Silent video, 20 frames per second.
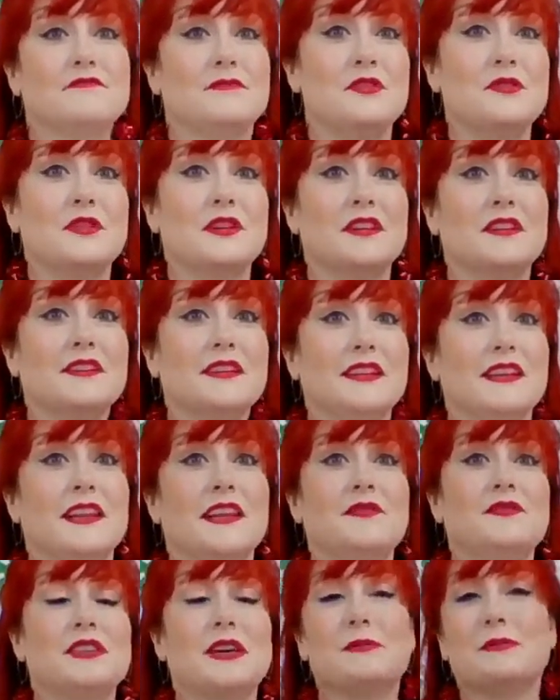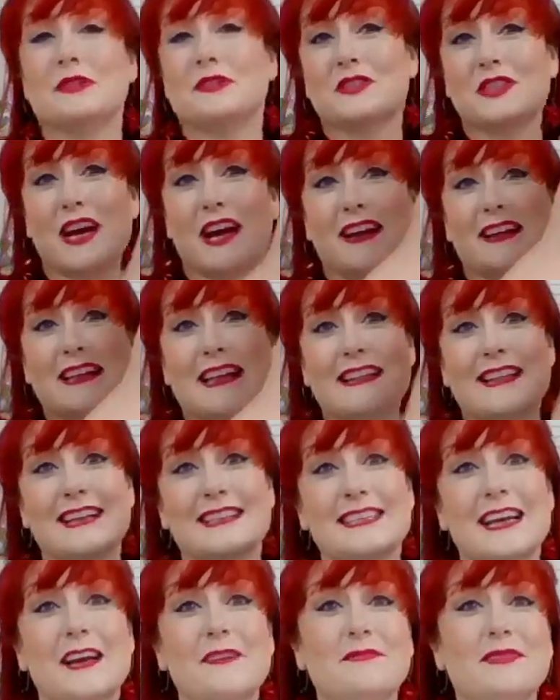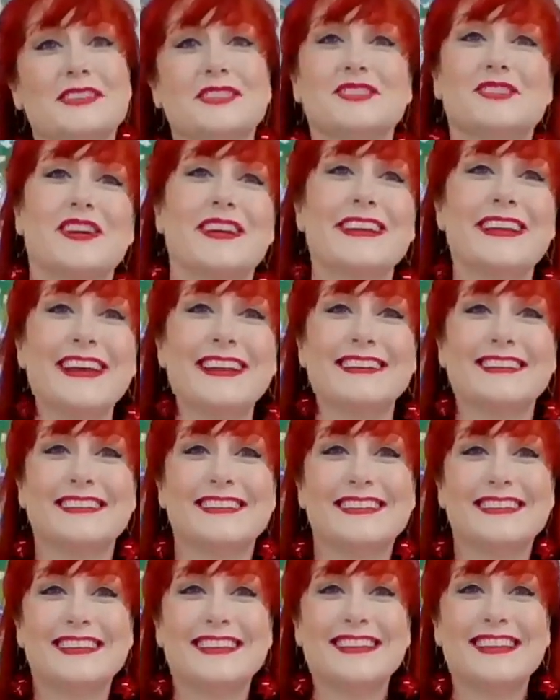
you could lift up your child on that time. Let's try it again.